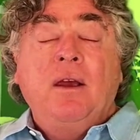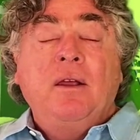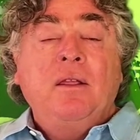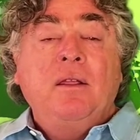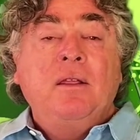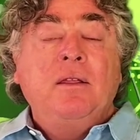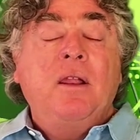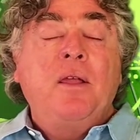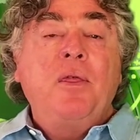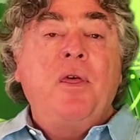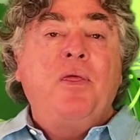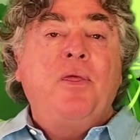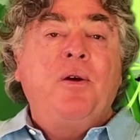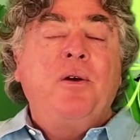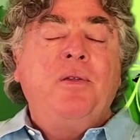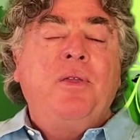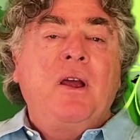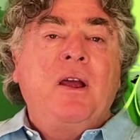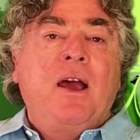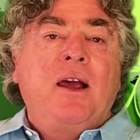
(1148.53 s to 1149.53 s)
Then the
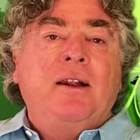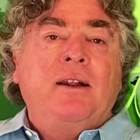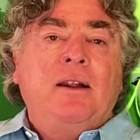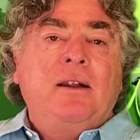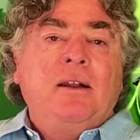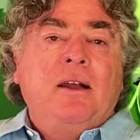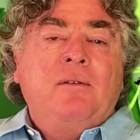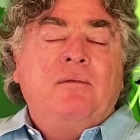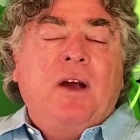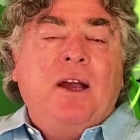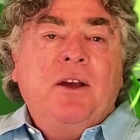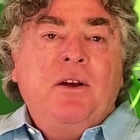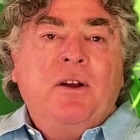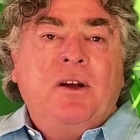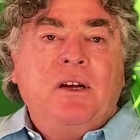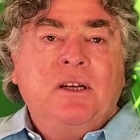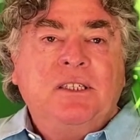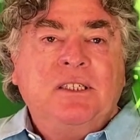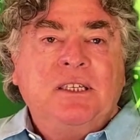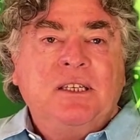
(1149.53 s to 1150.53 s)
third thing I'd invite you to
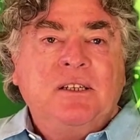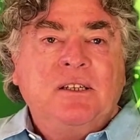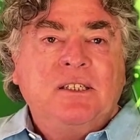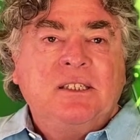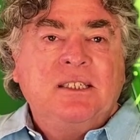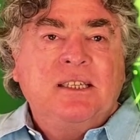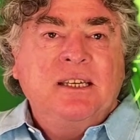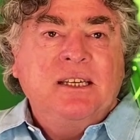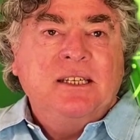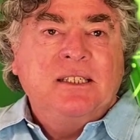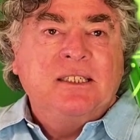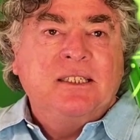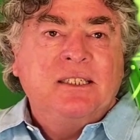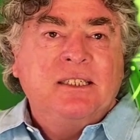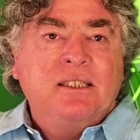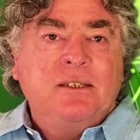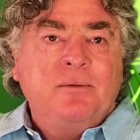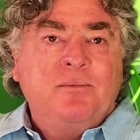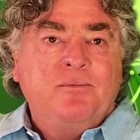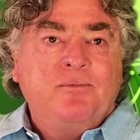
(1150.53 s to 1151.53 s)
consider is
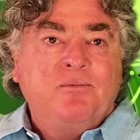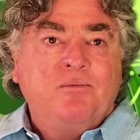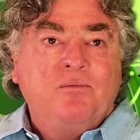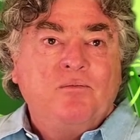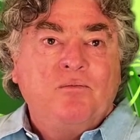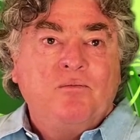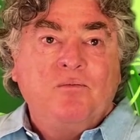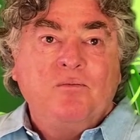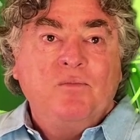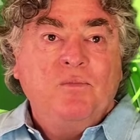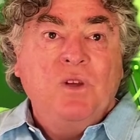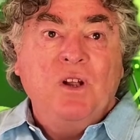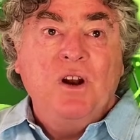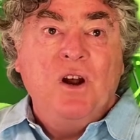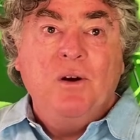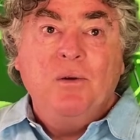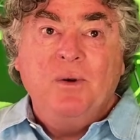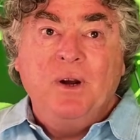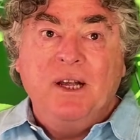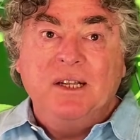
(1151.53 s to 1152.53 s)
this.
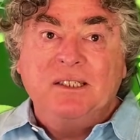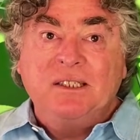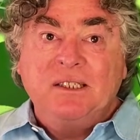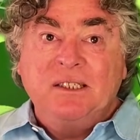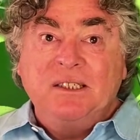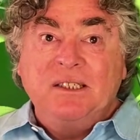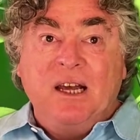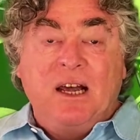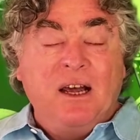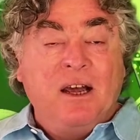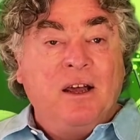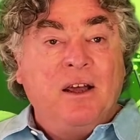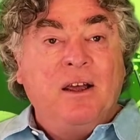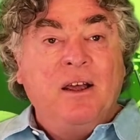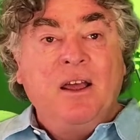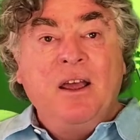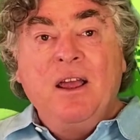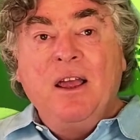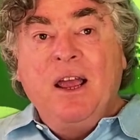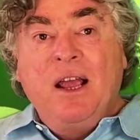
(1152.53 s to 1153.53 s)

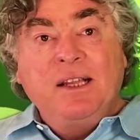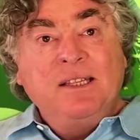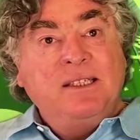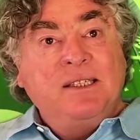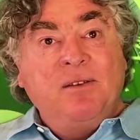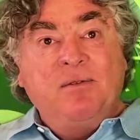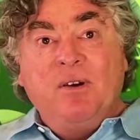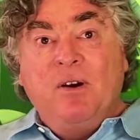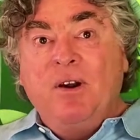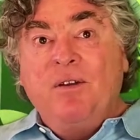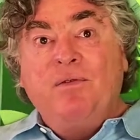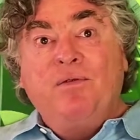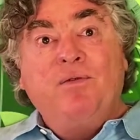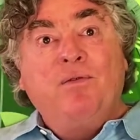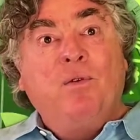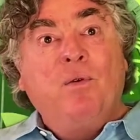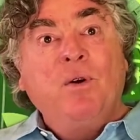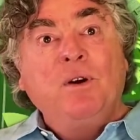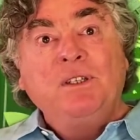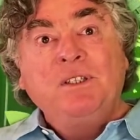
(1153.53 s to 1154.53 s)
It's the very
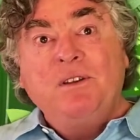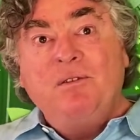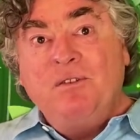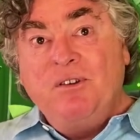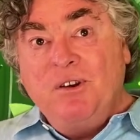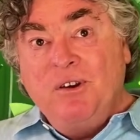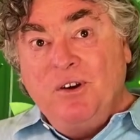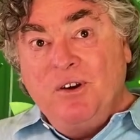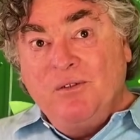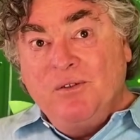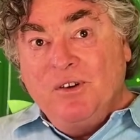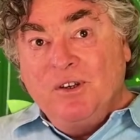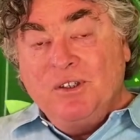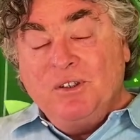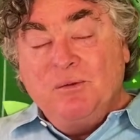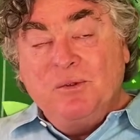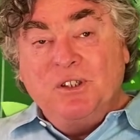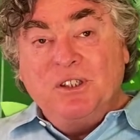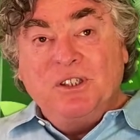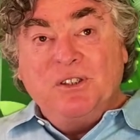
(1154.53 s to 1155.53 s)
force of the
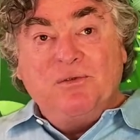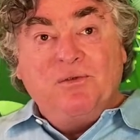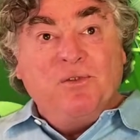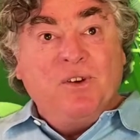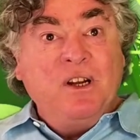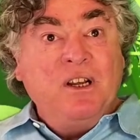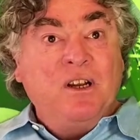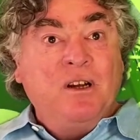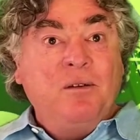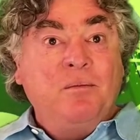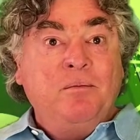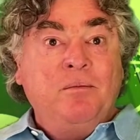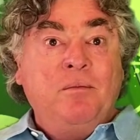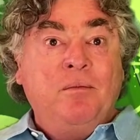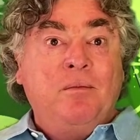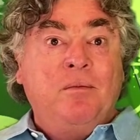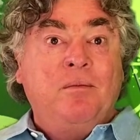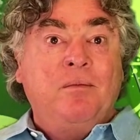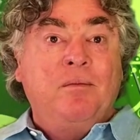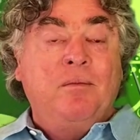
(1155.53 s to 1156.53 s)
universe, which is freedom.
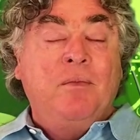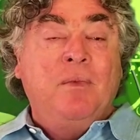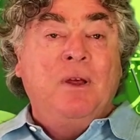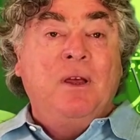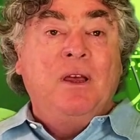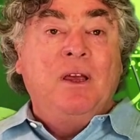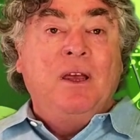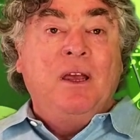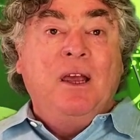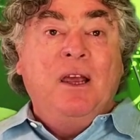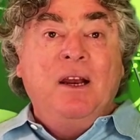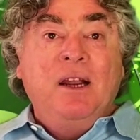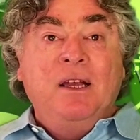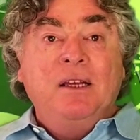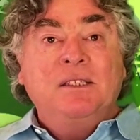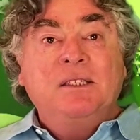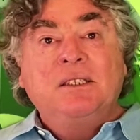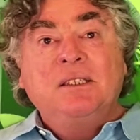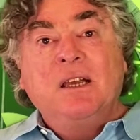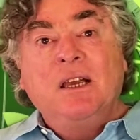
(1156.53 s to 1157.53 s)
It
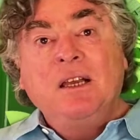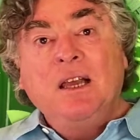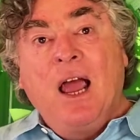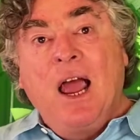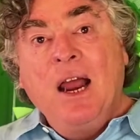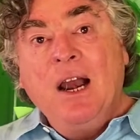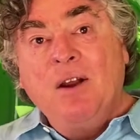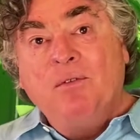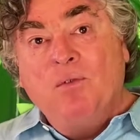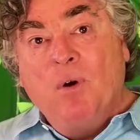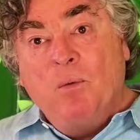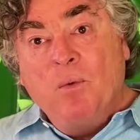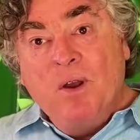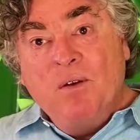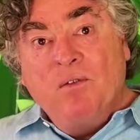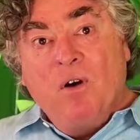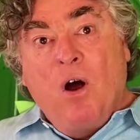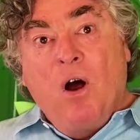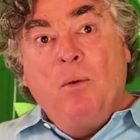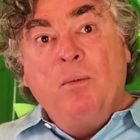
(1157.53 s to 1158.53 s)
is kind of what
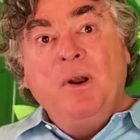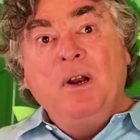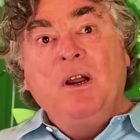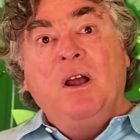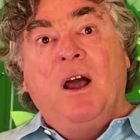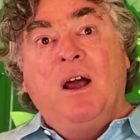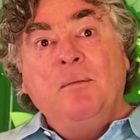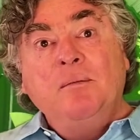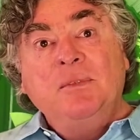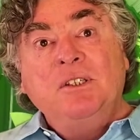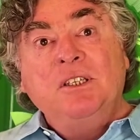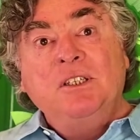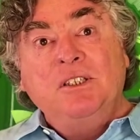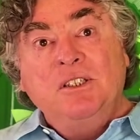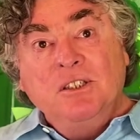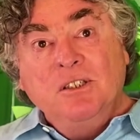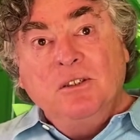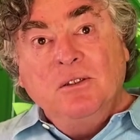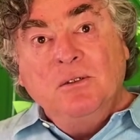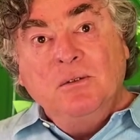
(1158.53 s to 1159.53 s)
we've all been come to
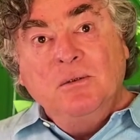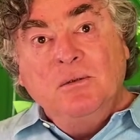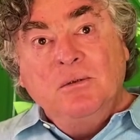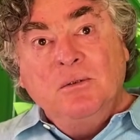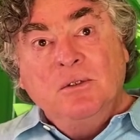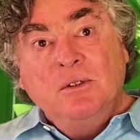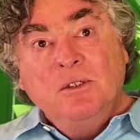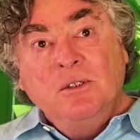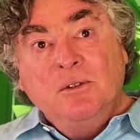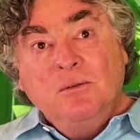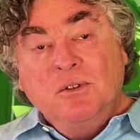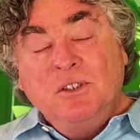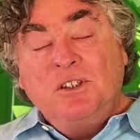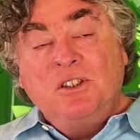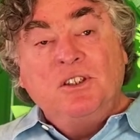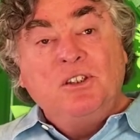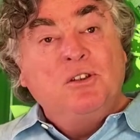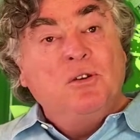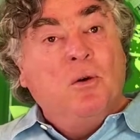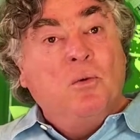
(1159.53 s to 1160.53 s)
do, which
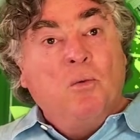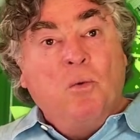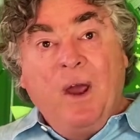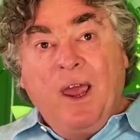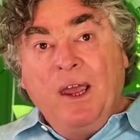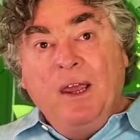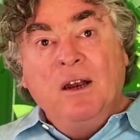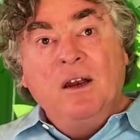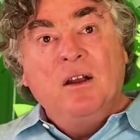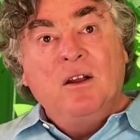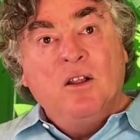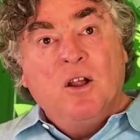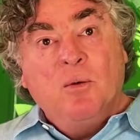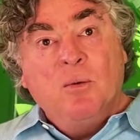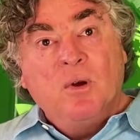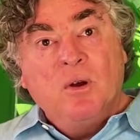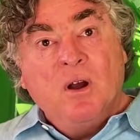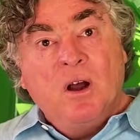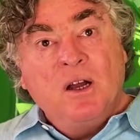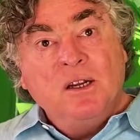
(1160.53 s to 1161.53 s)
is to awaken to
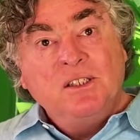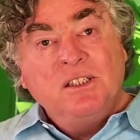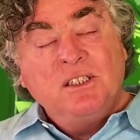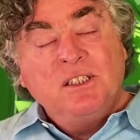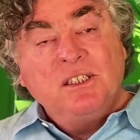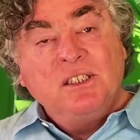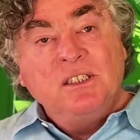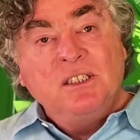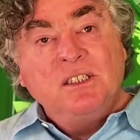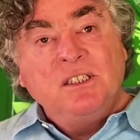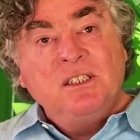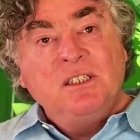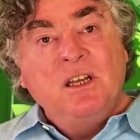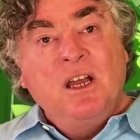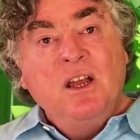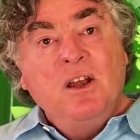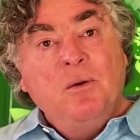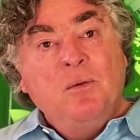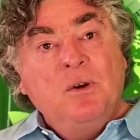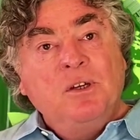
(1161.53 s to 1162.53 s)
global consciousness,
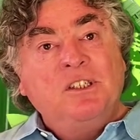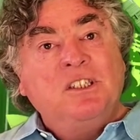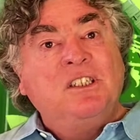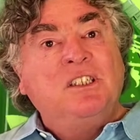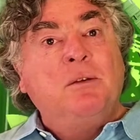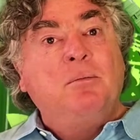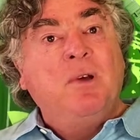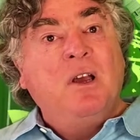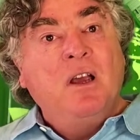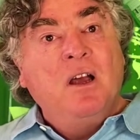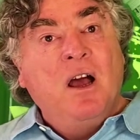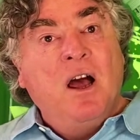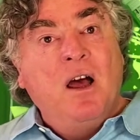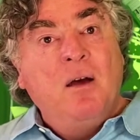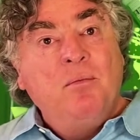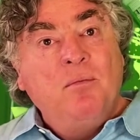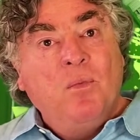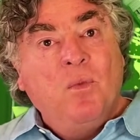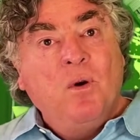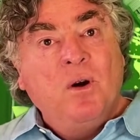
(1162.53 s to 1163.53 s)
which is to
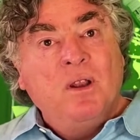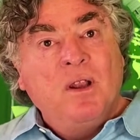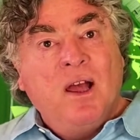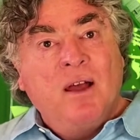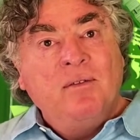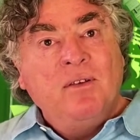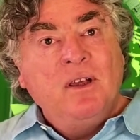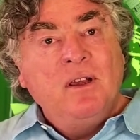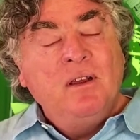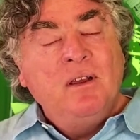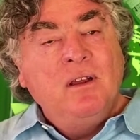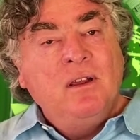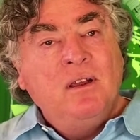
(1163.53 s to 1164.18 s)
become more loving.